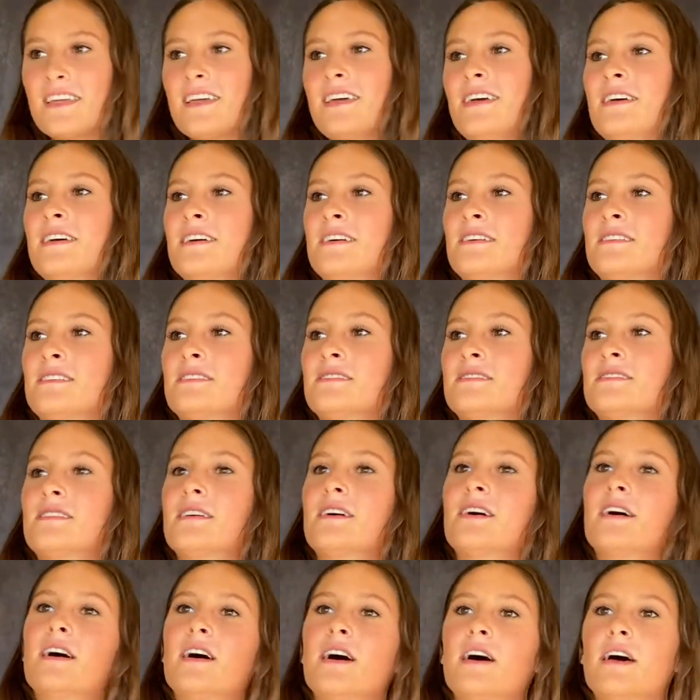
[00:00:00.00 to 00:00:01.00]
And
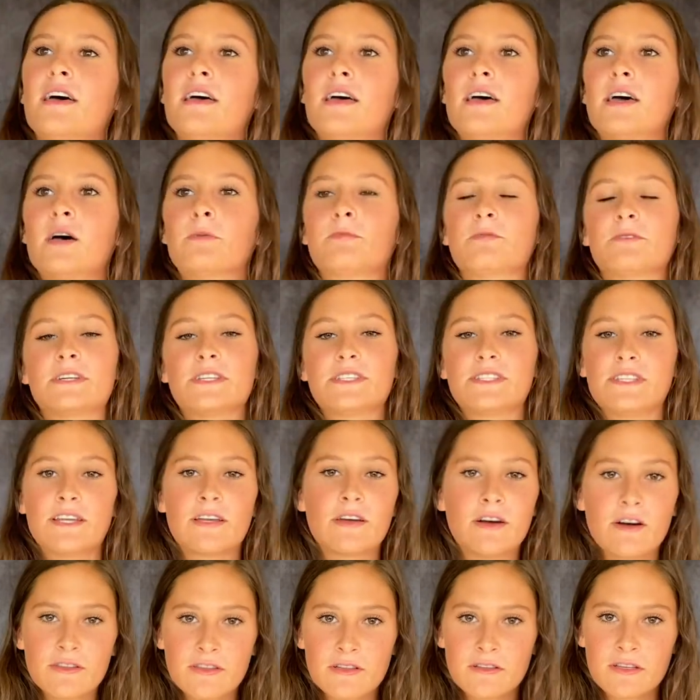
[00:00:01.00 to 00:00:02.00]
appreciate
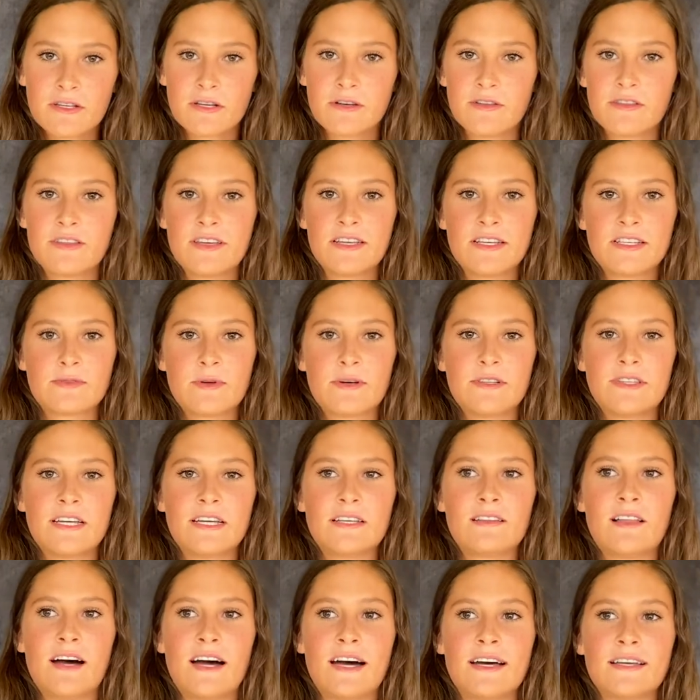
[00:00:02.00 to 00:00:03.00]
all the little things while they
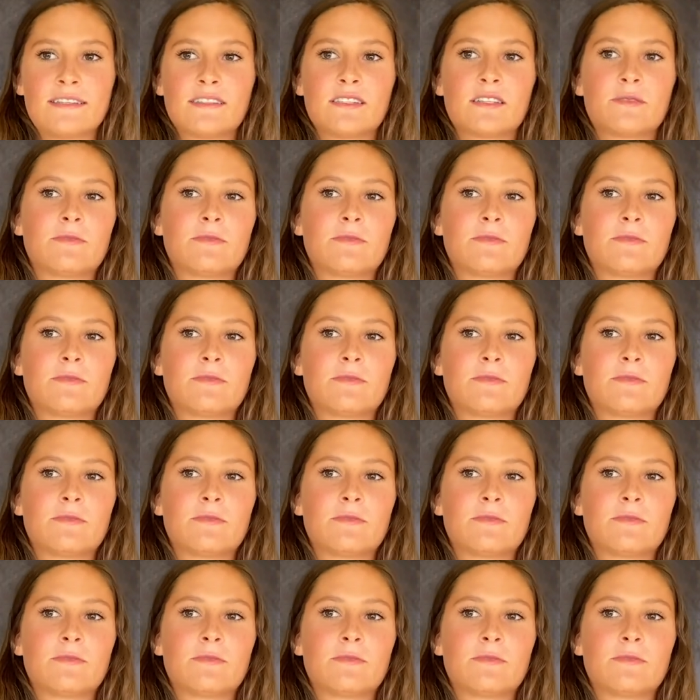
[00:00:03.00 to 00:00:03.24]
last.